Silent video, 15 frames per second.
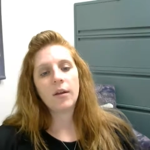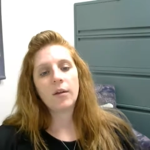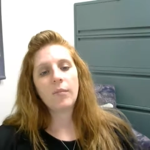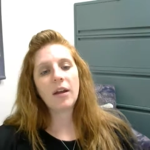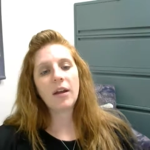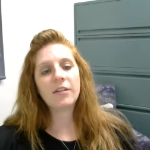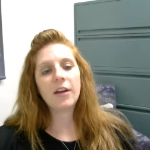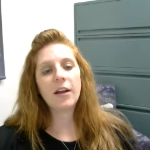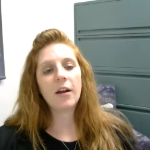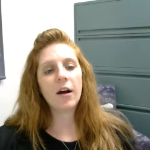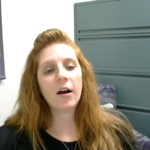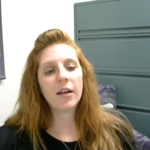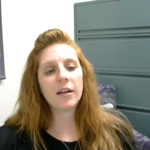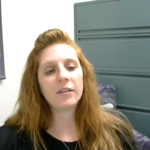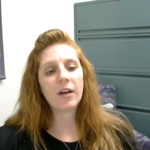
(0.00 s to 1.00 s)
Maintain
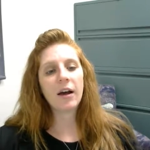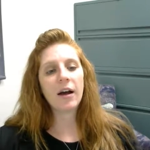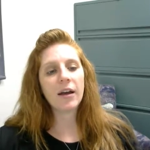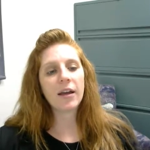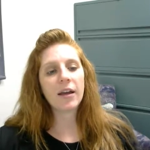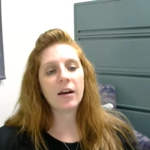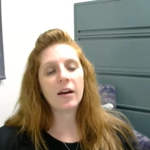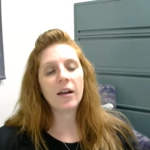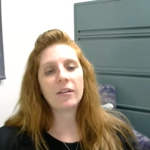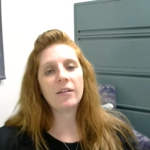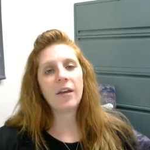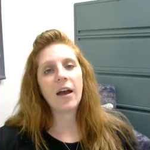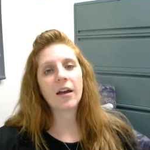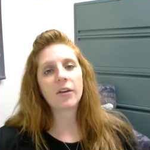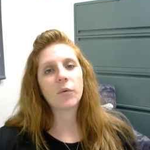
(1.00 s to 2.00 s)
audience eye
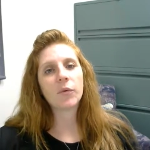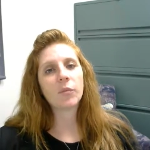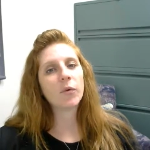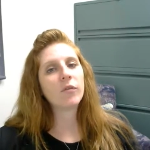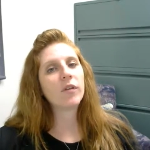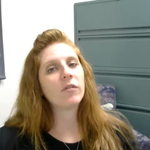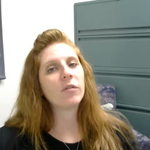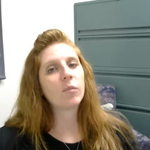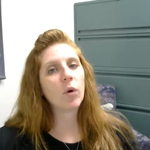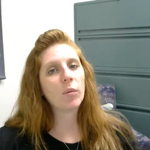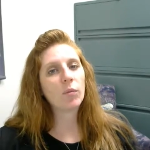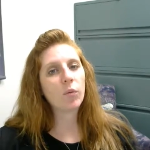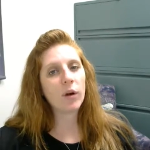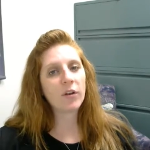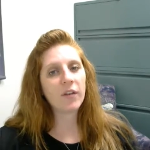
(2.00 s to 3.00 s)
contact when moving from
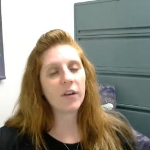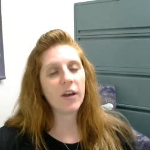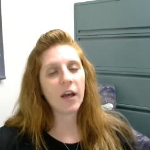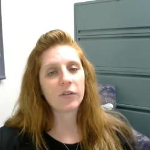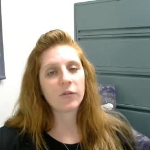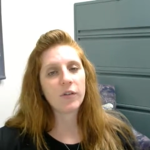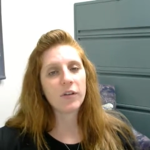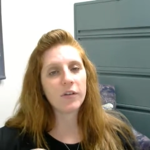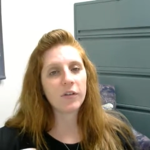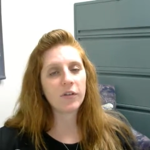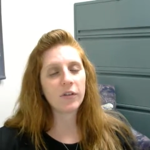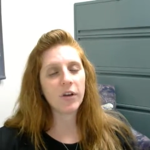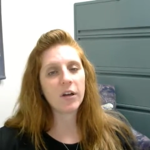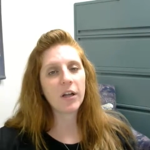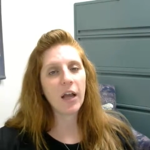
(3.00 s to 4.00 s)
one point to the next. So this is
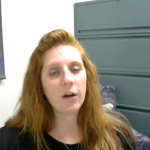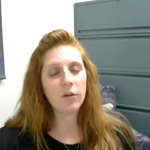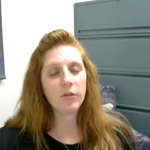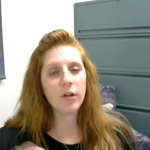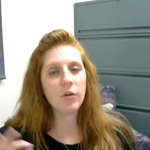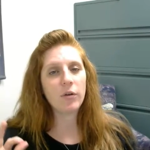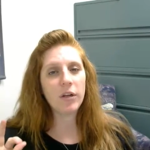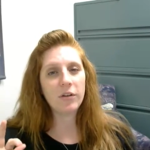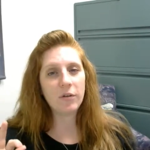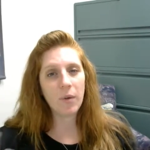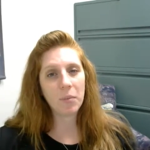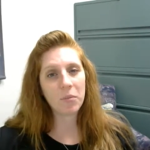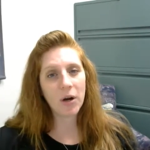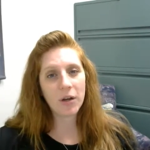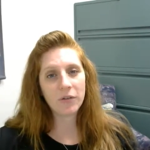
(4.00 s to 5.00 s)
an indicator that you need to
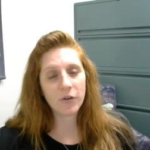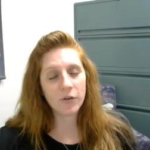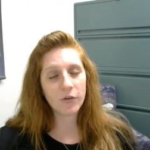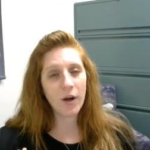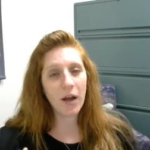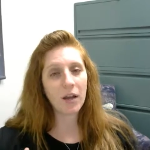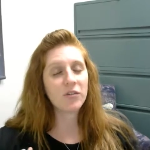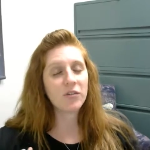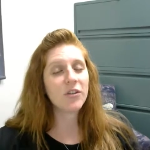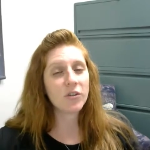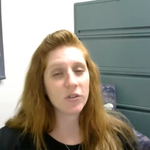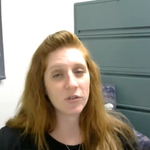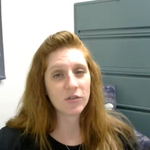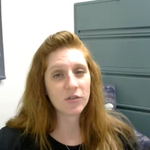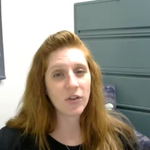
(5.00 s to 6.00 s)
memorize your
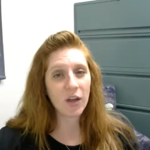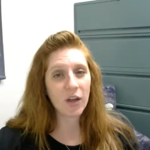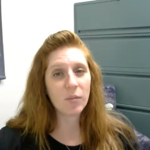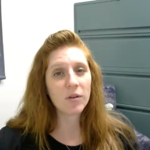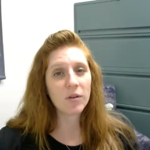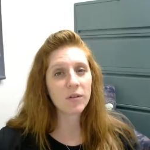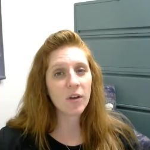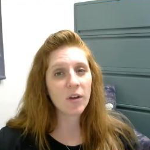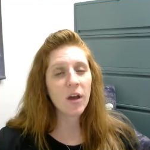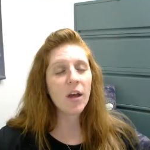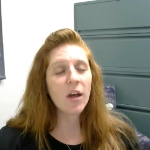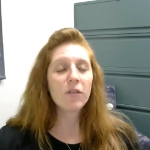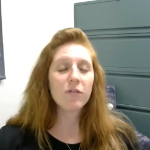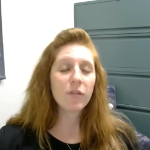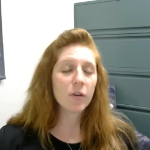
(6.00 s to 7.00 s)
transition statements.
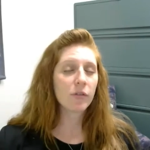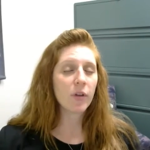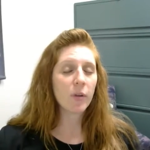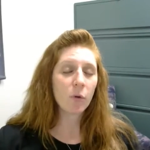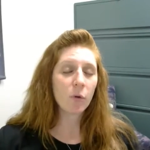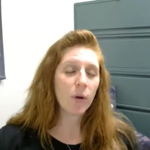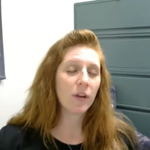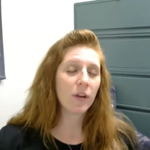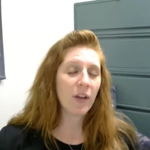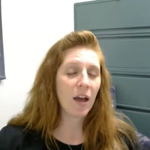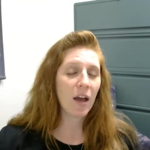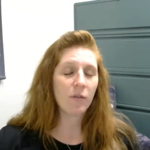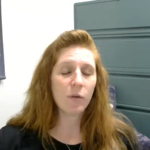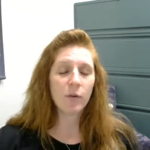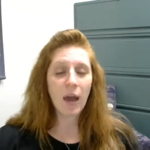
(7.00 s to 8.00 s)
First, I'm going to
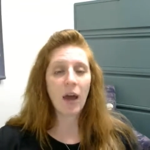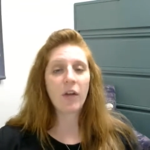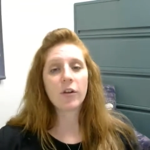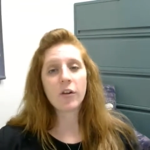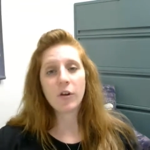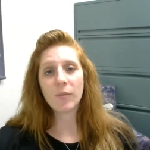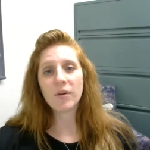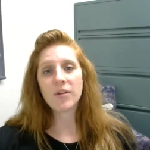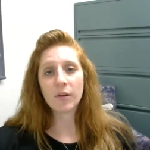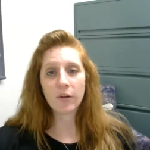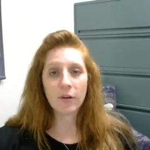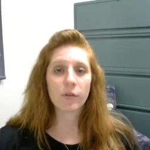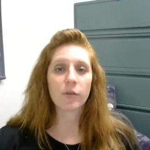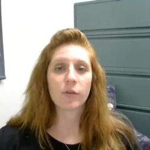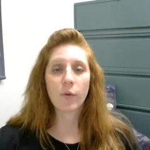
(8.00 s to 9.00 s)
have you gather your
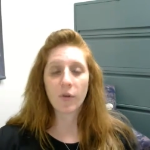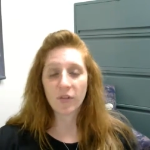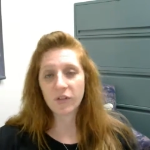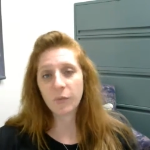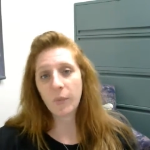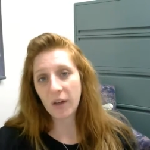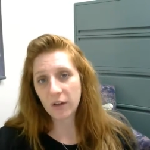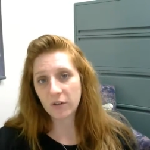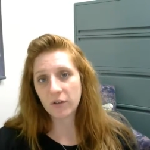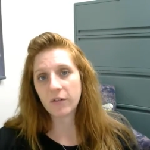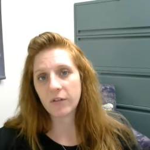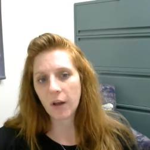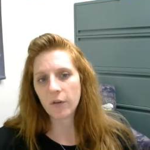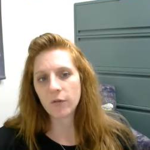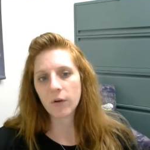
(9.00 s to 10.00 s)
materials for the speech,
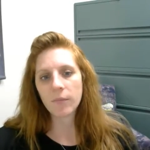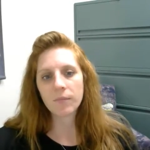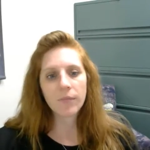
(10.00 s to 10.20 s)
etc.